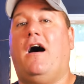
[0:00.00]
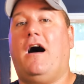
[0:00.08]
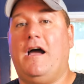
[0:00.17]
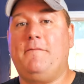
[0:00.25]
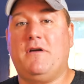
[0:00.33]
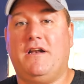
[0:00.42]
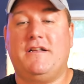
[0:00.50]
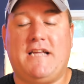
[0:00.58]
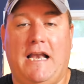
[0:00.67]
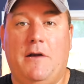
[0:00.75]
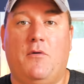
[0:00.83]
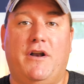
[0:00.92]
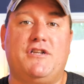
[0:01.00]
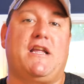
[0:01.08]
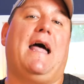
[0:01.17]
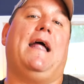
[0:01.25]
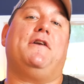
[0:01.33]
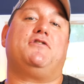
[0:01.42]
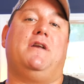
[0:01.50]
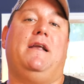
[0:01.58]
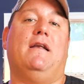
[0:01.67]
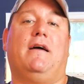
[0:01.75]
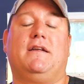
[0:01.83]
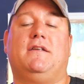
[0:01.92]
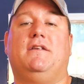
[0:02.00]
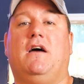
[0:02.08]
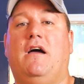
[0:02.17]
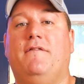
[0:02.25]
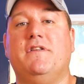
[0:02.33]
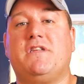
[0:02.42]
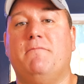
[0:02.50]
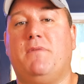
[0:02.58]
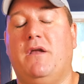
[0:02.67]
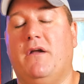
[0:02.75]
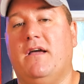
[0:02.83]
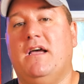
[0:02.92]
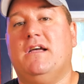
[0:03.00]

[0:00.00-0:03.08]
I'm gonna tell you what it's actually like to dive this computer.